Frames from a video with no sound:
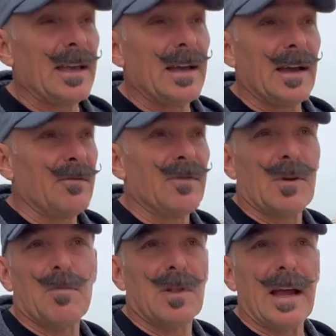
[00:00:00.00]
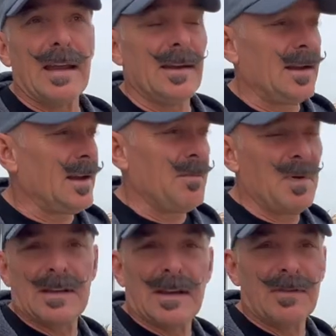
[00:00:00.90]
uh, I was very polite and I
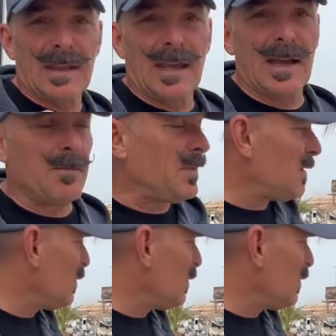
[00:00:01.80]
picked everything up and